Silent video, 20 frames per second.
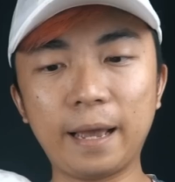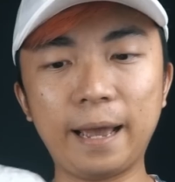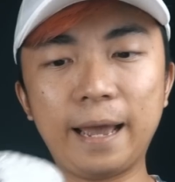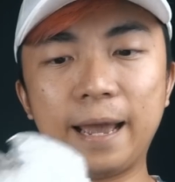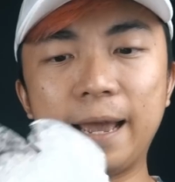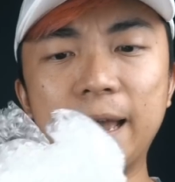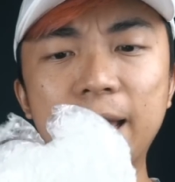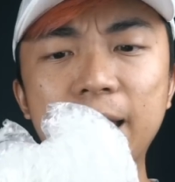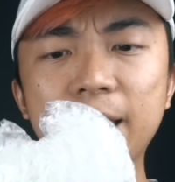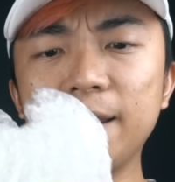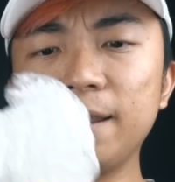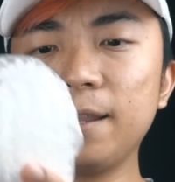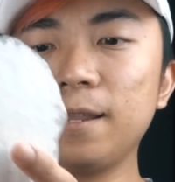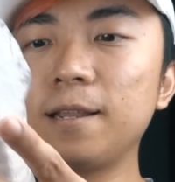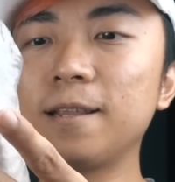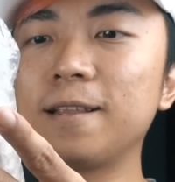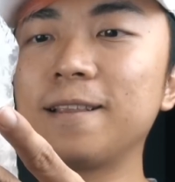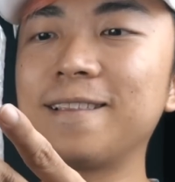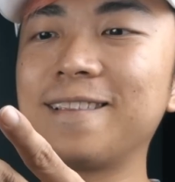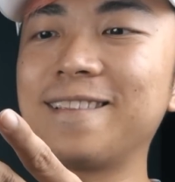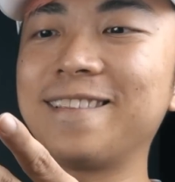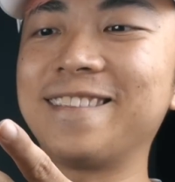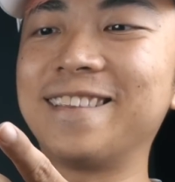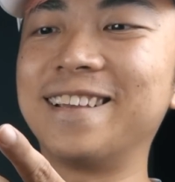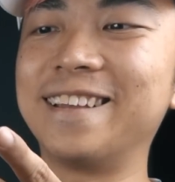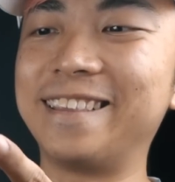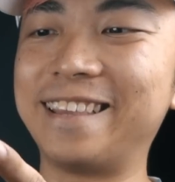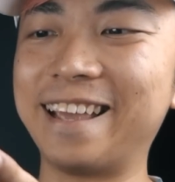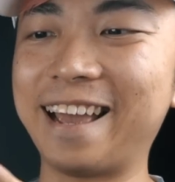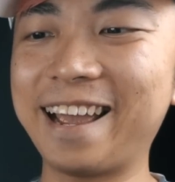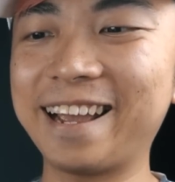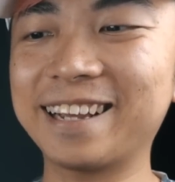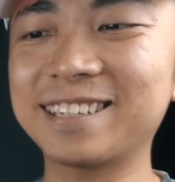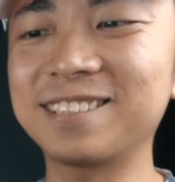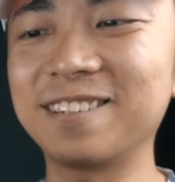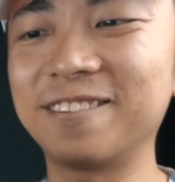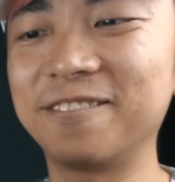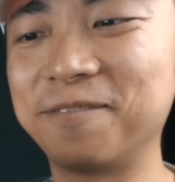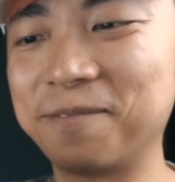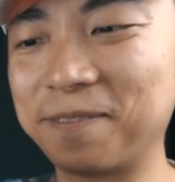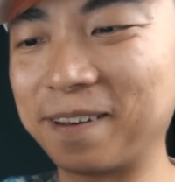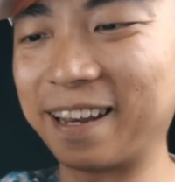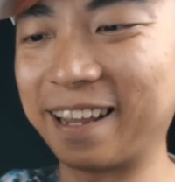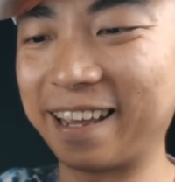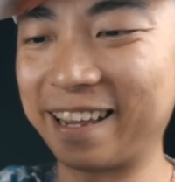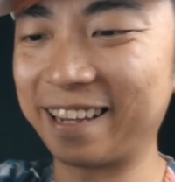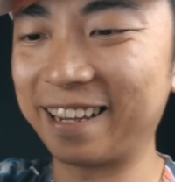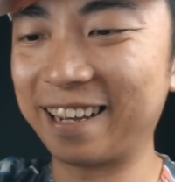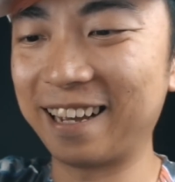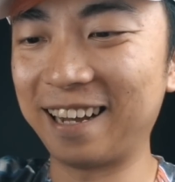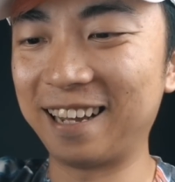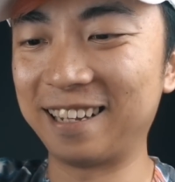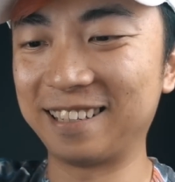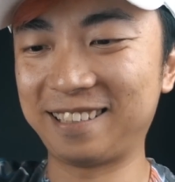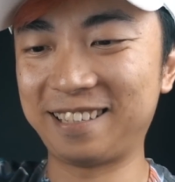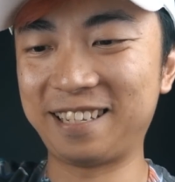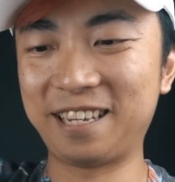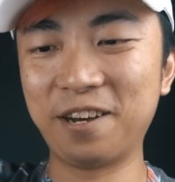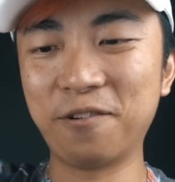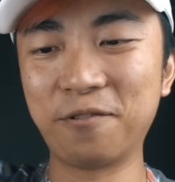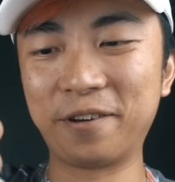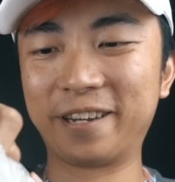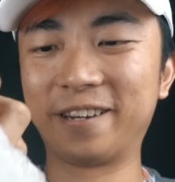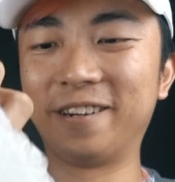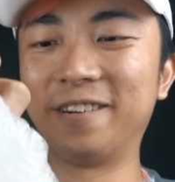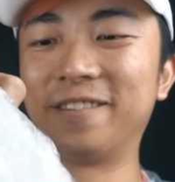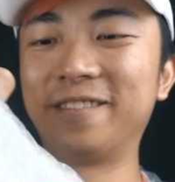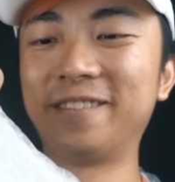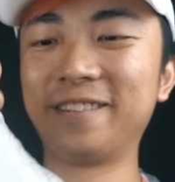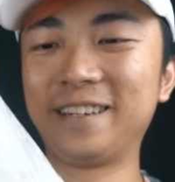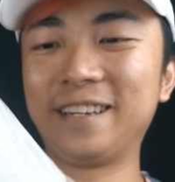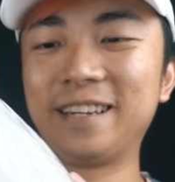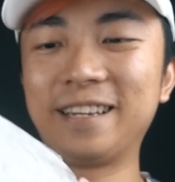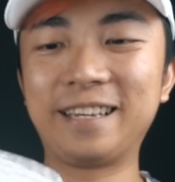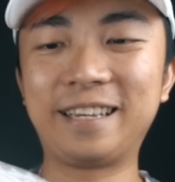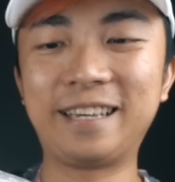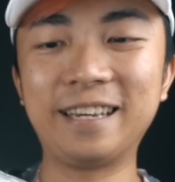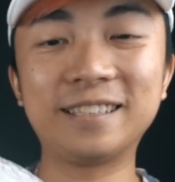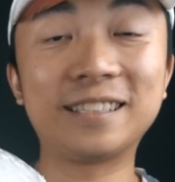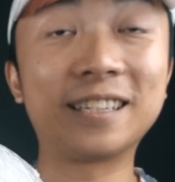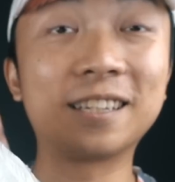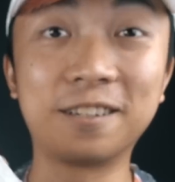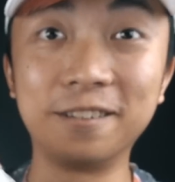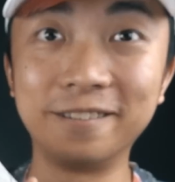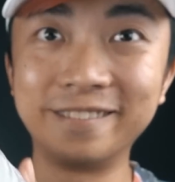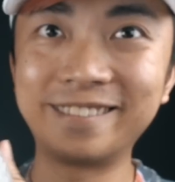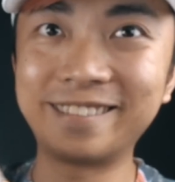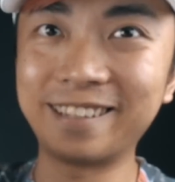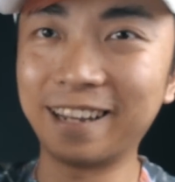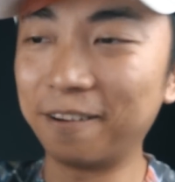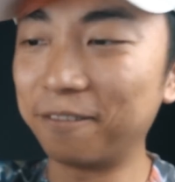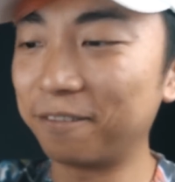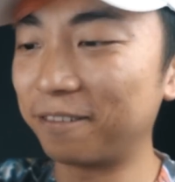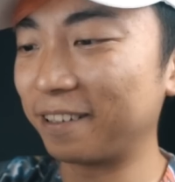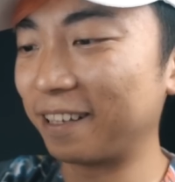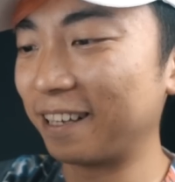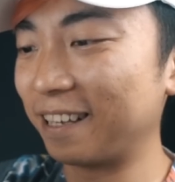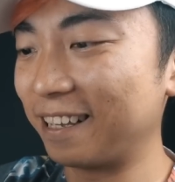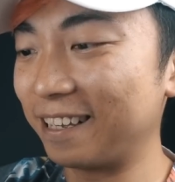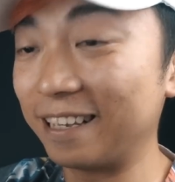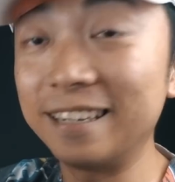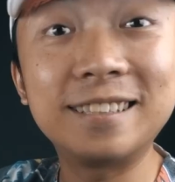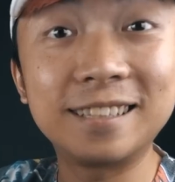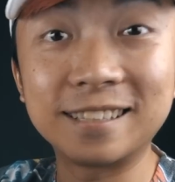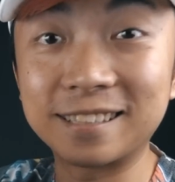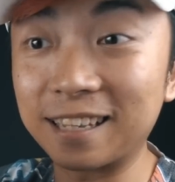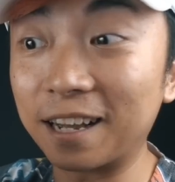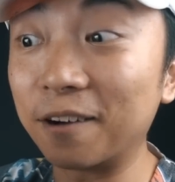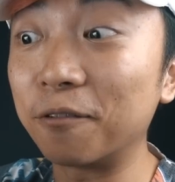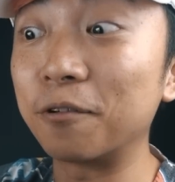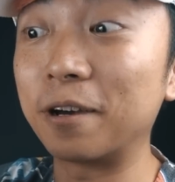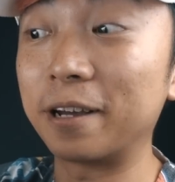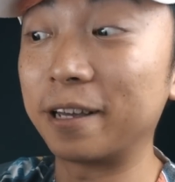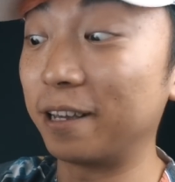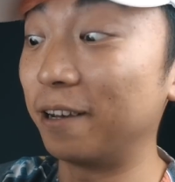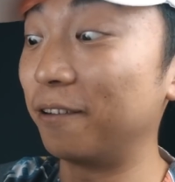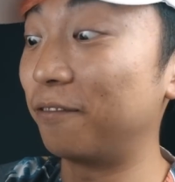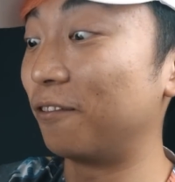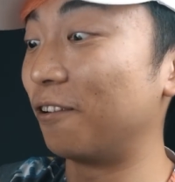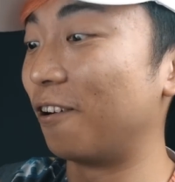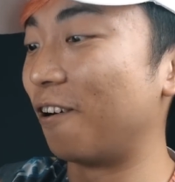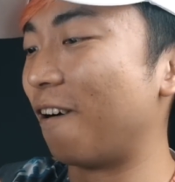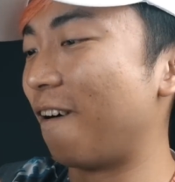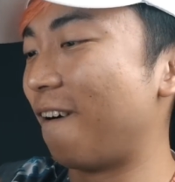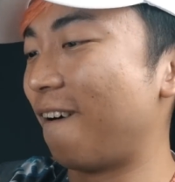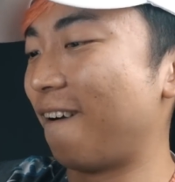and the decks of playing cards. Here we go. Here's the good stuff. Here's the stuff we're here for.